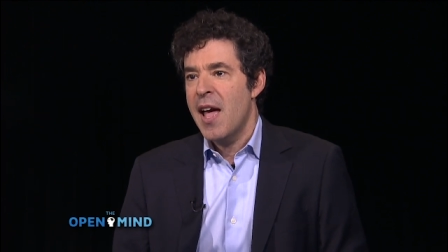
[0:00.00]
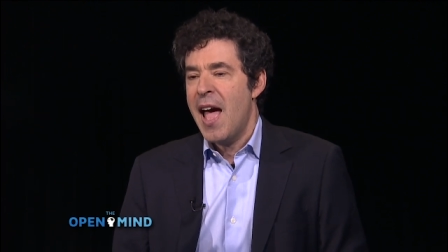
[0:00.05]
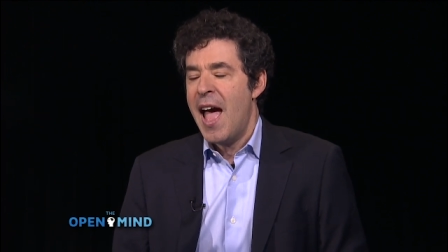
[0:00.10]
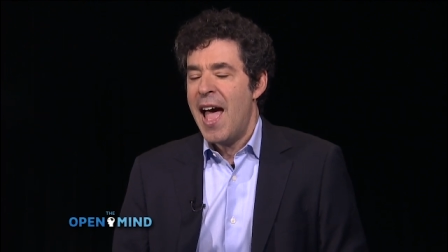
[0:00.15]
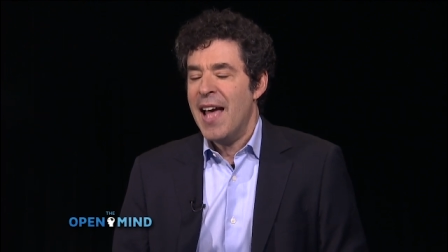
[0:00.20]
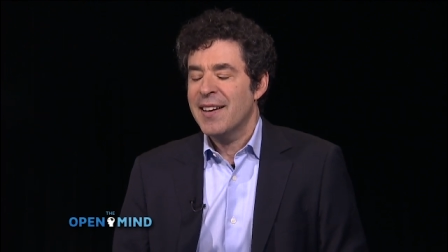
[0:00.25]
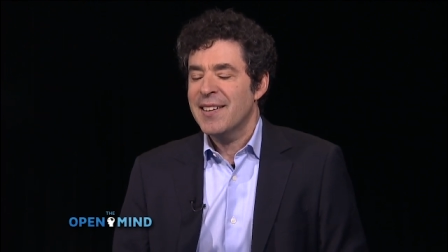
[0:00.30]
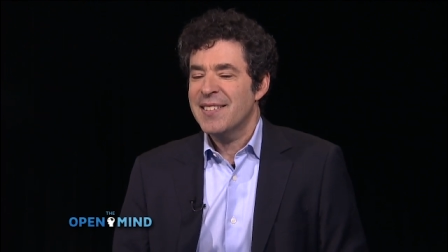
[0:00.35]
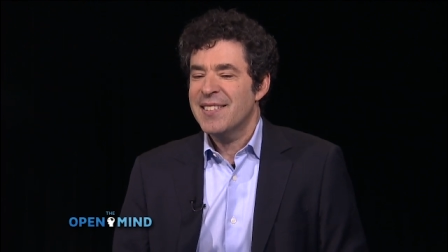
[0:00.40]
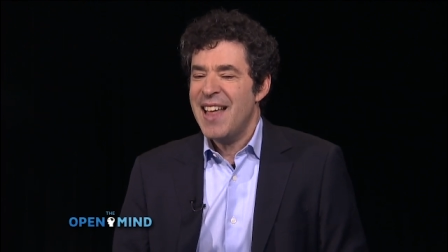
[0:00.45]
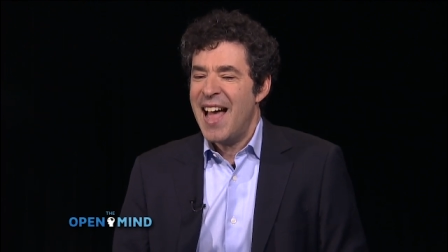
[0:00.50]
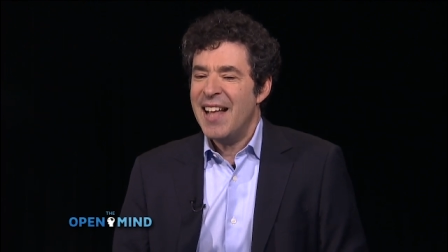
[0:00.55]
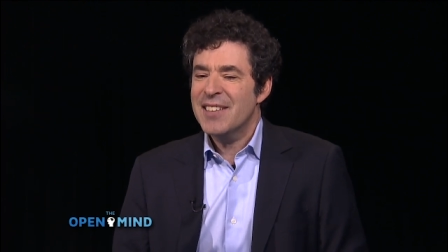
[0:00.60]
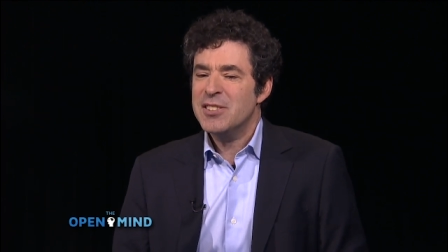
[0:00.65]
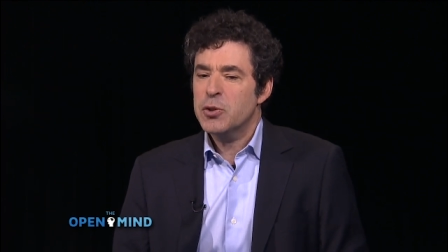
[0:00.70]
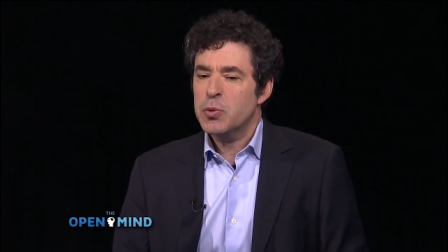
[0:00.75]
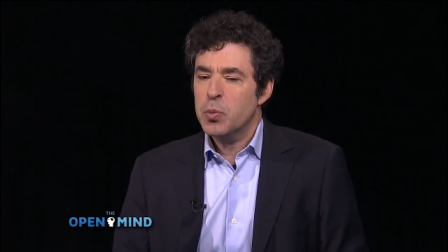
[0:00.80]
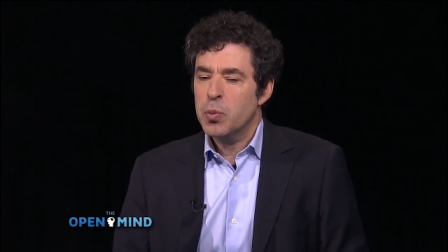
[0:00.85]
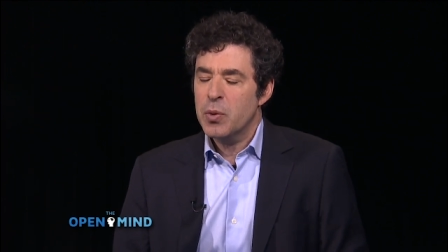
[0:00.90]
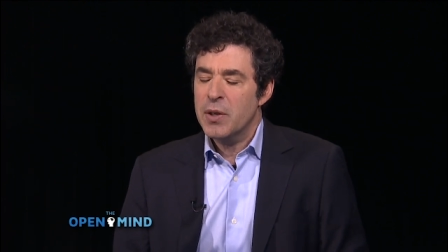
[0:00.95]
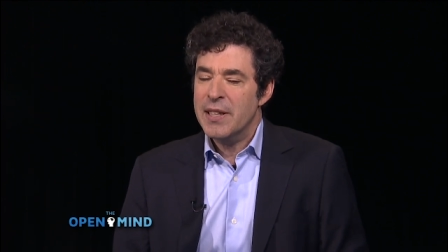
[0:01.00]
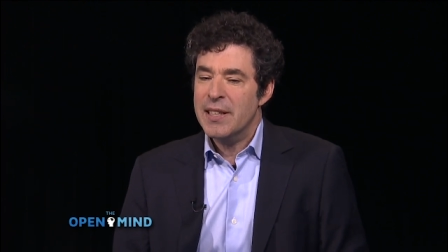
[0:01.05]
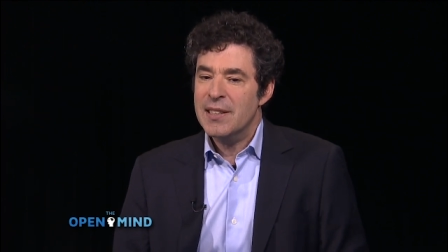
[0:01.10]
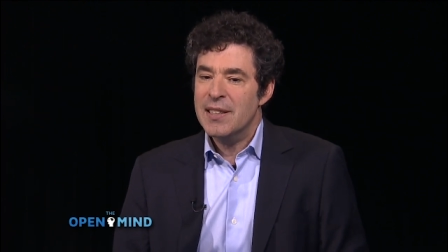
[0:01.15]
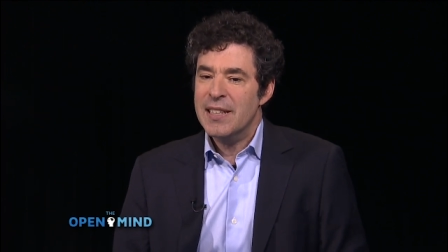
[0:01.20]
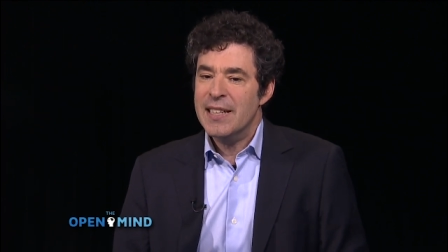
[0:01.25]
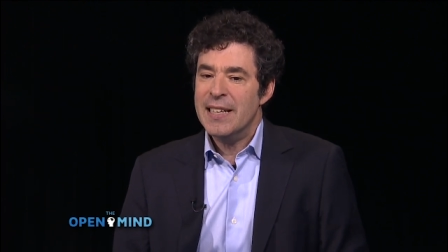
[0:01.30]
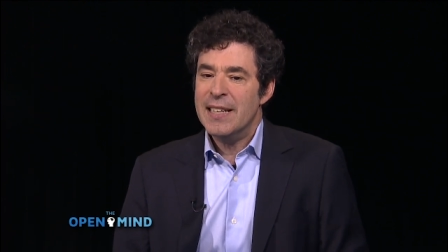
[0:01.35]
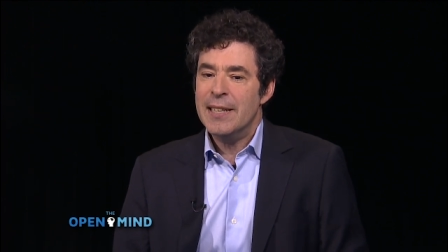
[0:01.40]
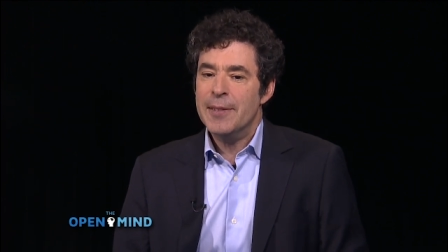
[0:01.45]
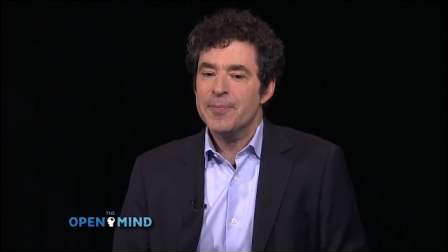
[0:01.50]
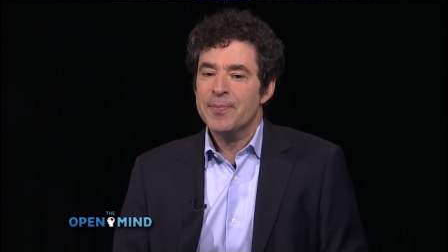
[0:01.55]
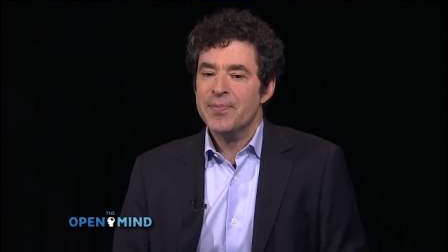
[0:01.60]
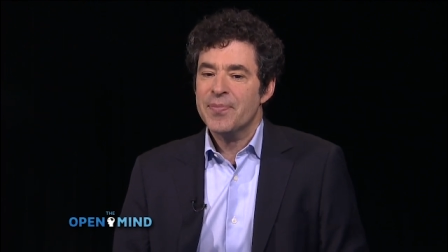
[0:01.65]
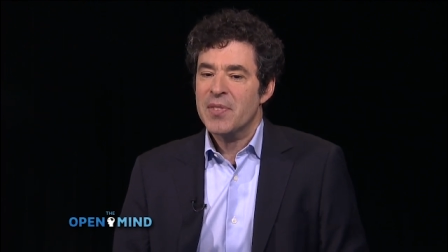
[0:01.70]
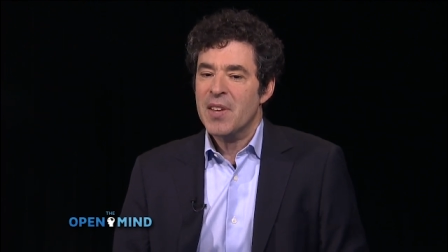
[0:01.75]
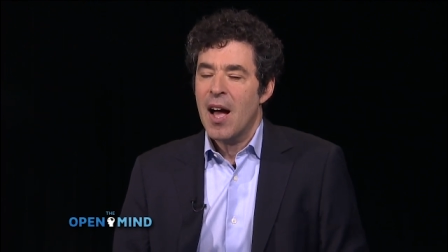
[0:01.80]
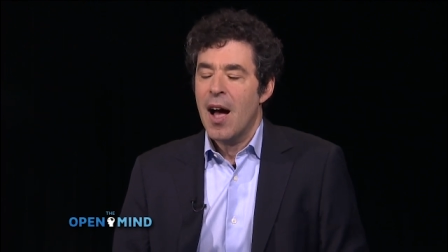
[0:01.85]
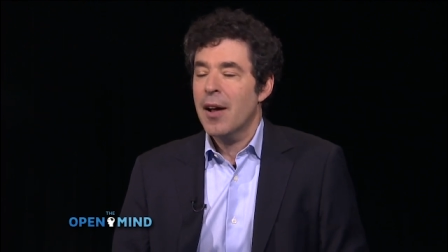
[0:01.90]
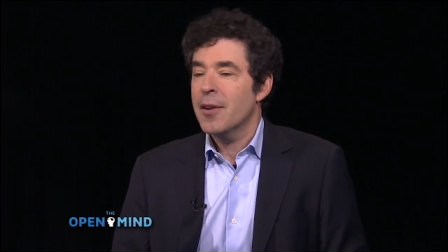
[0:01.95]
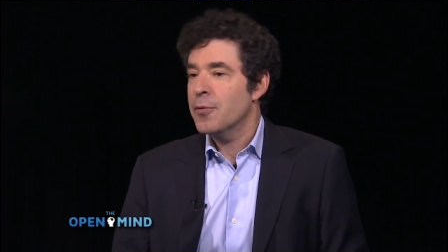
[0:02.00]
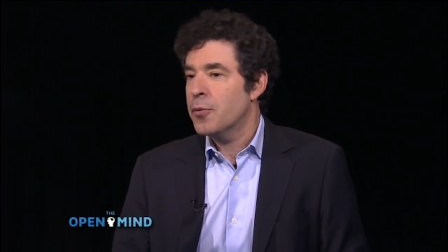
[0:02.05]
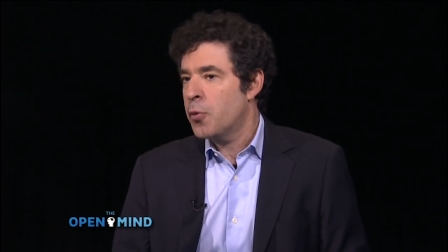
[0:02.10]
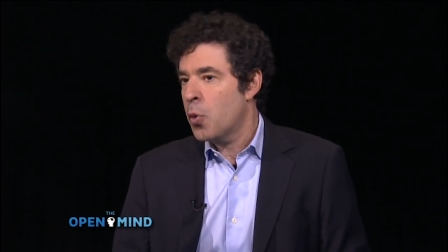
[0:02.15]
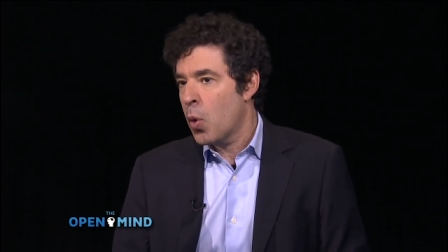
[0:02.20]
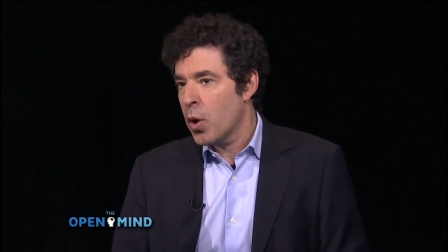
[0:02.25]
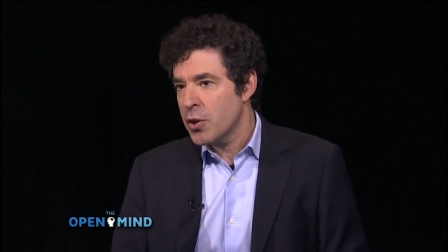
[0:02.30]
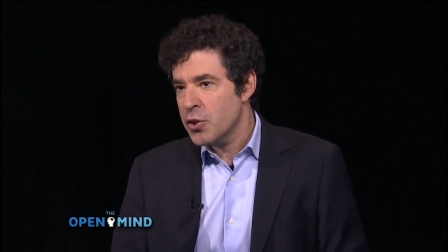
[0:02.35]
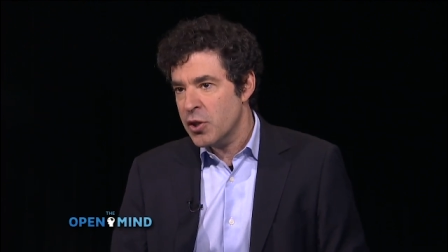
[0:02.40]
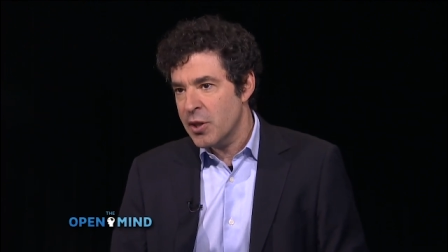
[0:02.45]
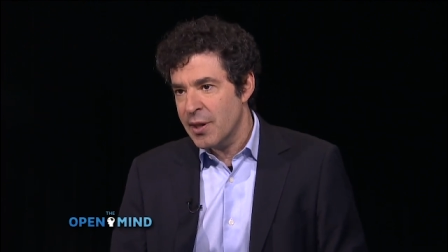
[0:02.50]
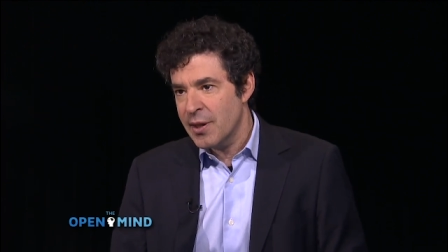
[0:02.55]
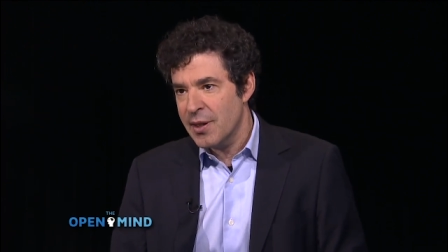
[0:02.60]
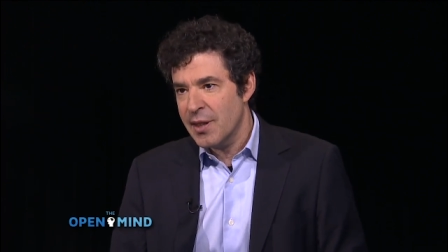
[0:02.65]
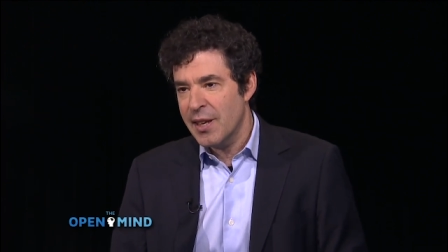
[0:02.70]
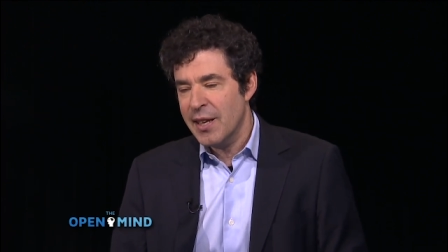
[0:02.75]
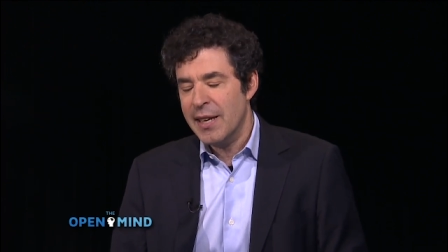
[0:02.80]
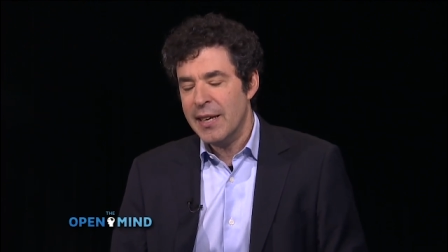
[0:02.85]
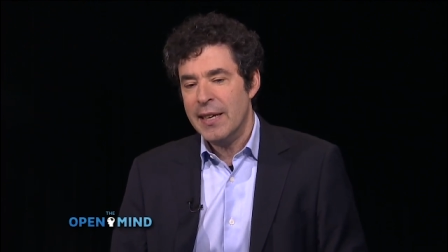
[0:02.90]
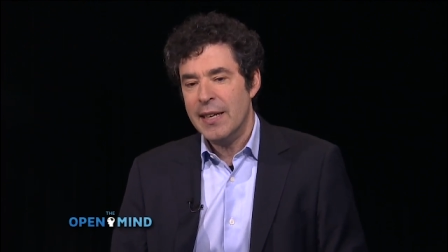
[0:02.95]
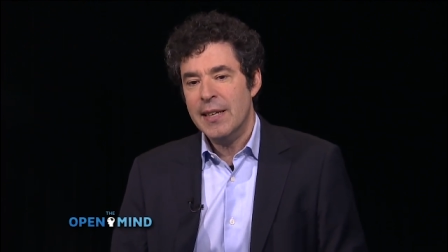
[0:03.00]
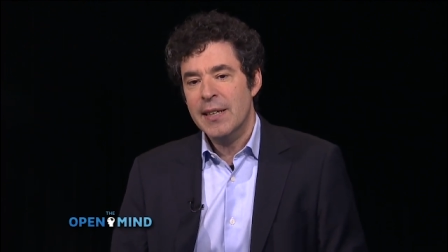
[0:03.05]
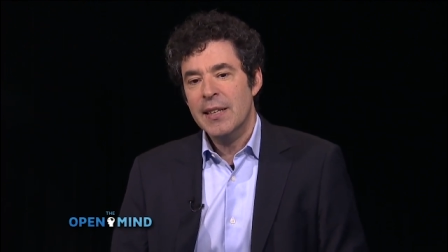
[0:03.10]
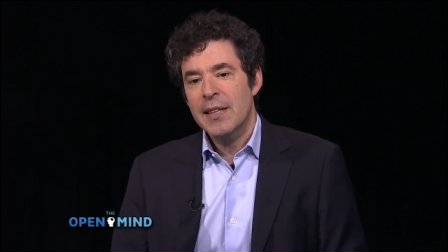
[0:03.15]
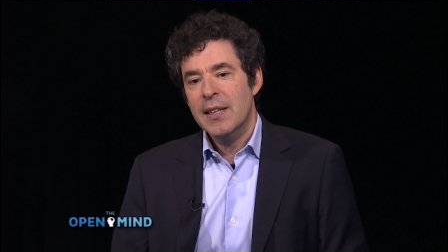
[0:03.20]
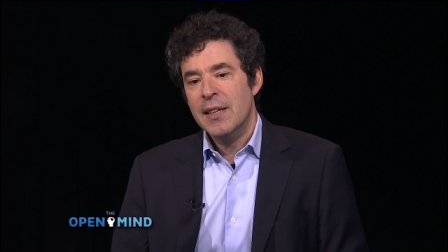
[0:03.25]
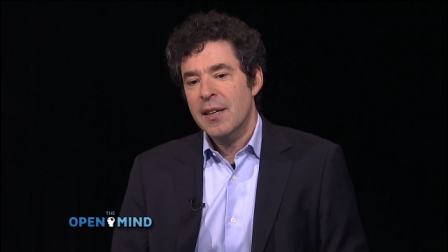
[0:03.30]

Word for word: and that's really unfortunately